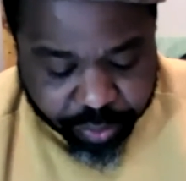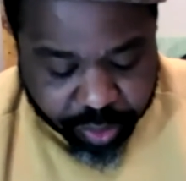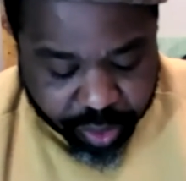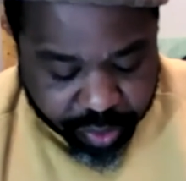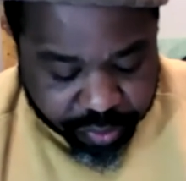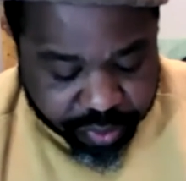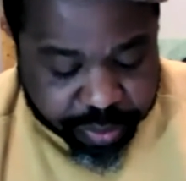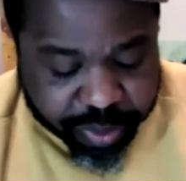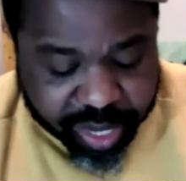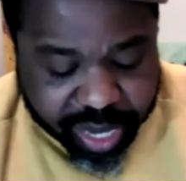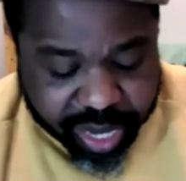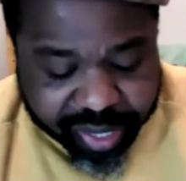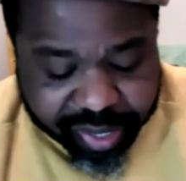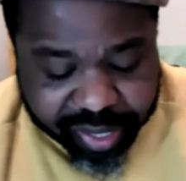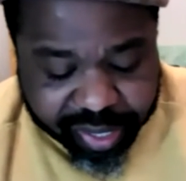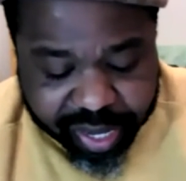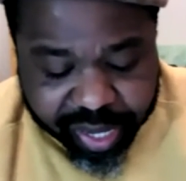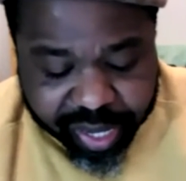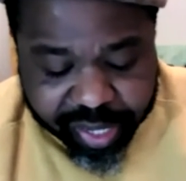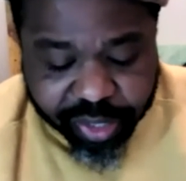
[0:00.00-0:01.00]
From the
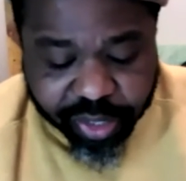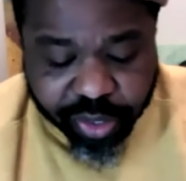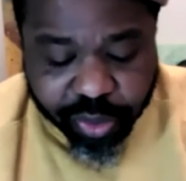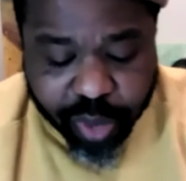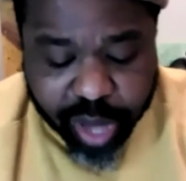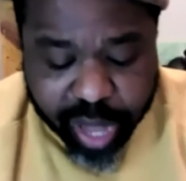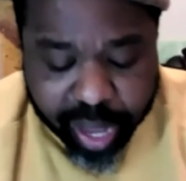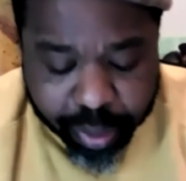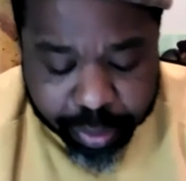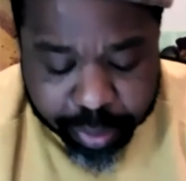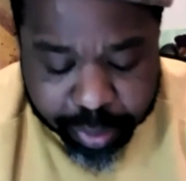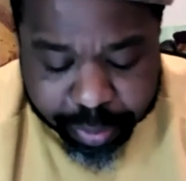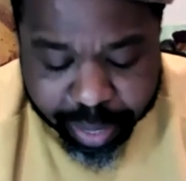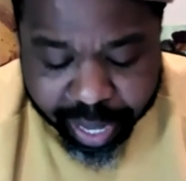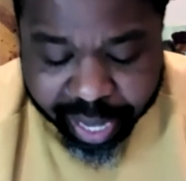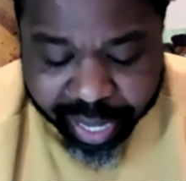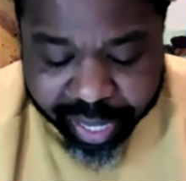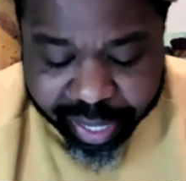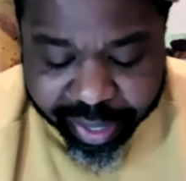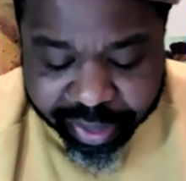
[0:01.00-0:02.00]
1992 album,
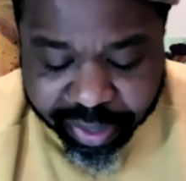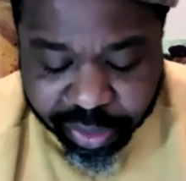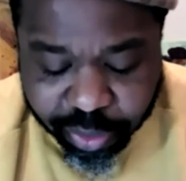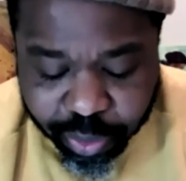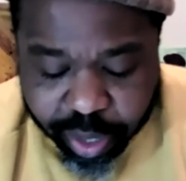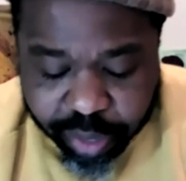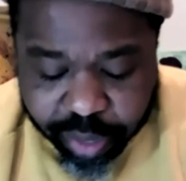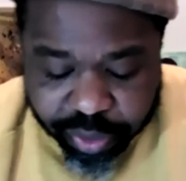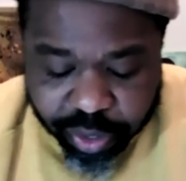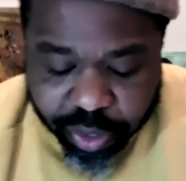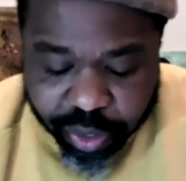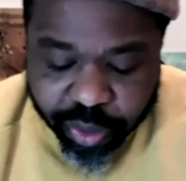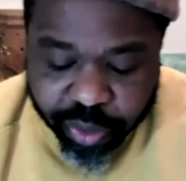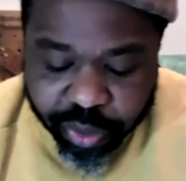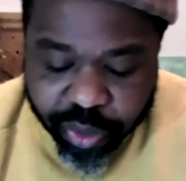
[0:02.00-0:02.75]
I, as a 12-year-old,